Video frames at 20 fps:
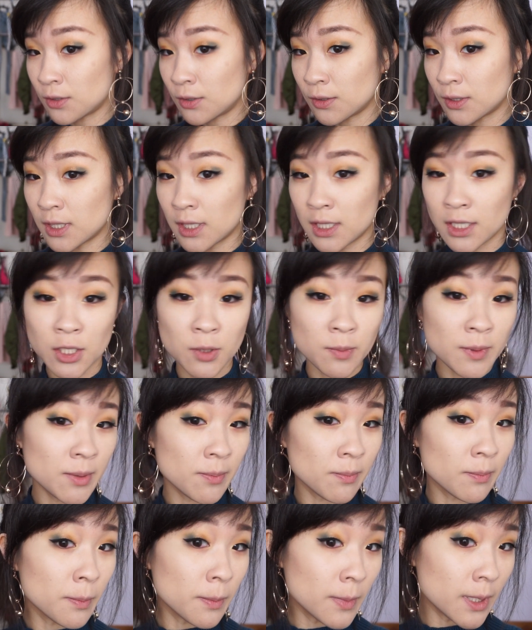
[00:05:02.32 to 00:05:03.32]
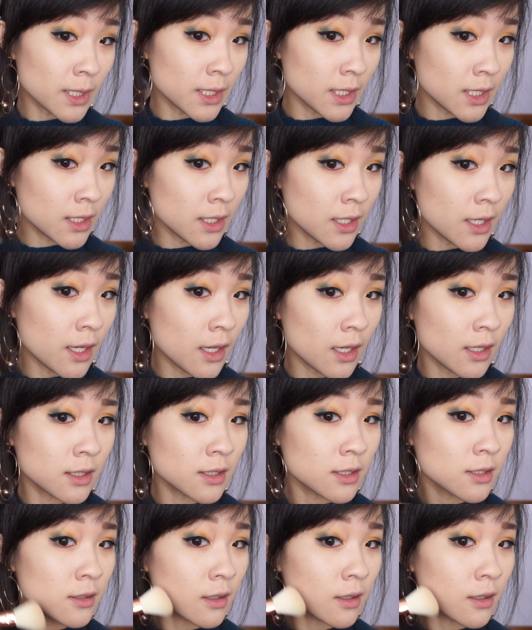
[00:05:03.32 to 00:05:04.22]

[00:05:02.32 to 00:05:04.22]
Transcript: to look a little bit muddy and it's